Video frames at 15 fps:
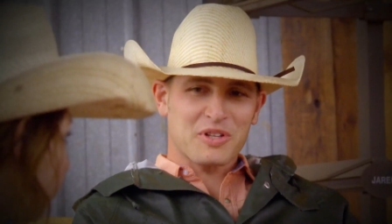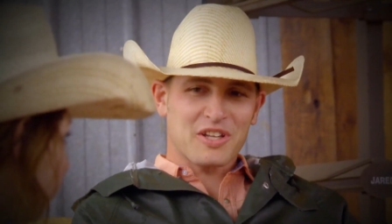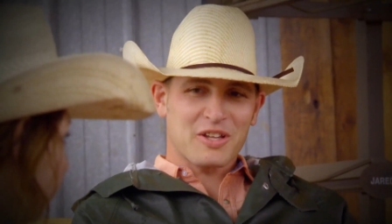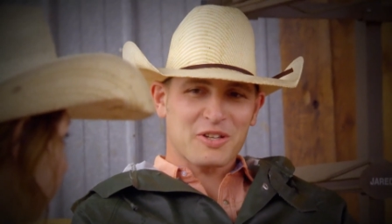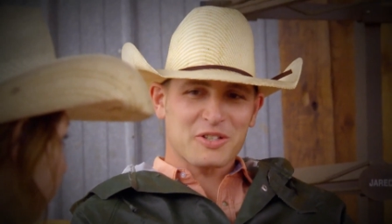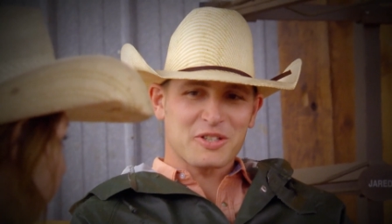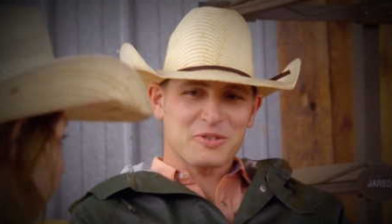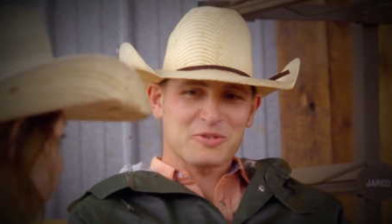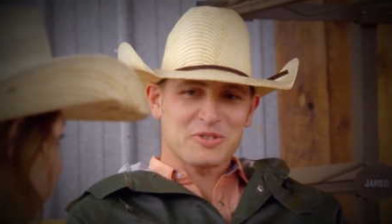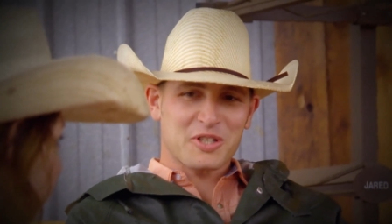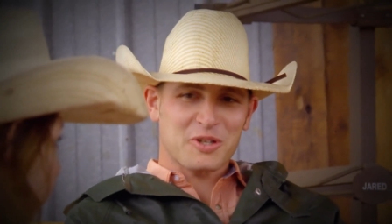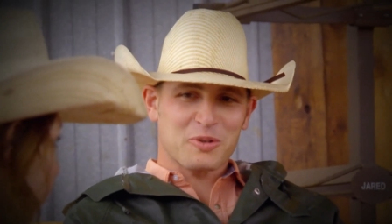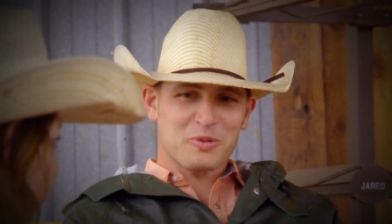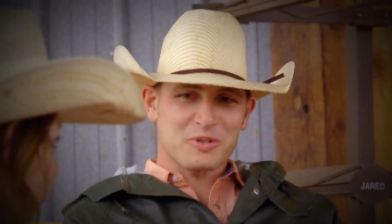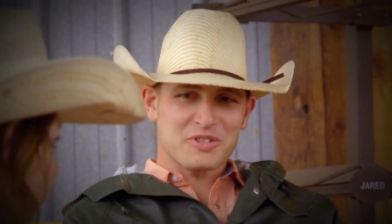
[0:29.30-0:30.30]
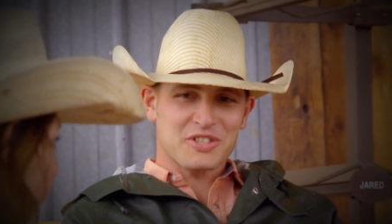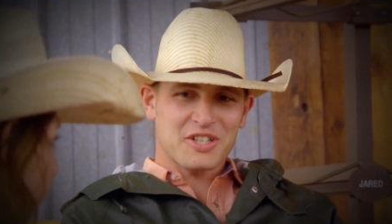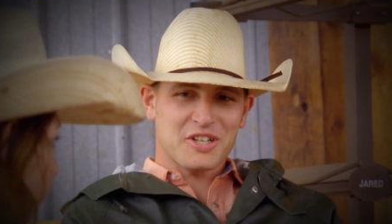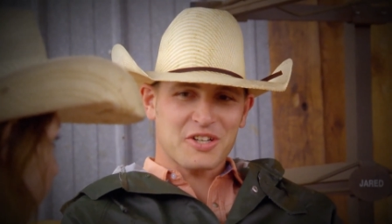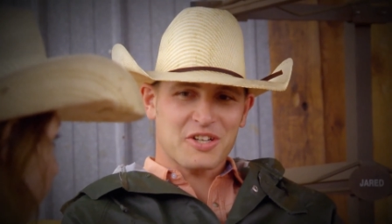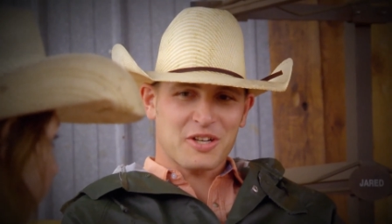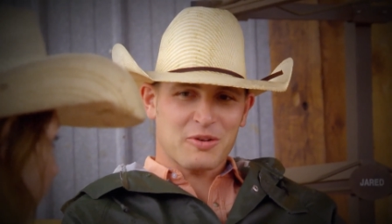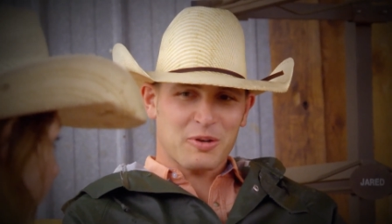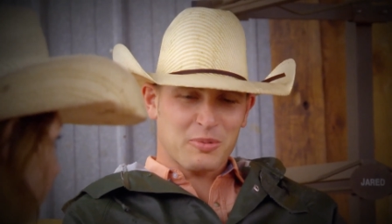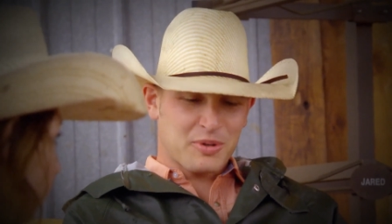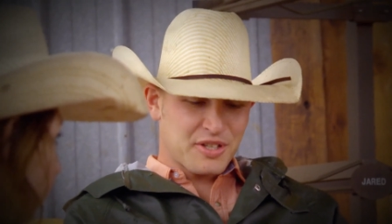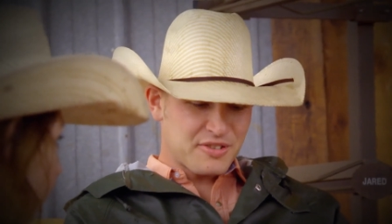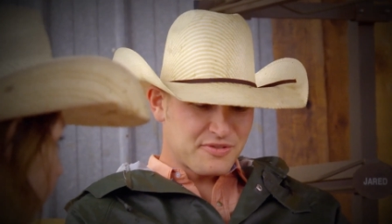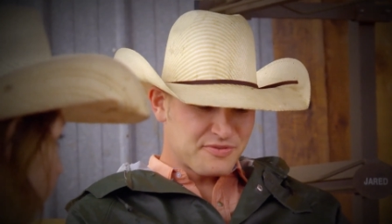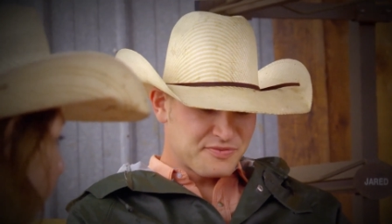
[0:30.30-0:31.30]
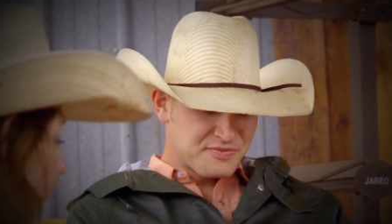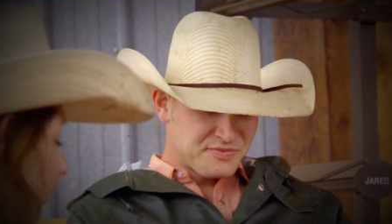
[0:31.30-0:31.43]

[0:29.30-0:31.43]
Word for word: been the only two single ones here, you know what I mean?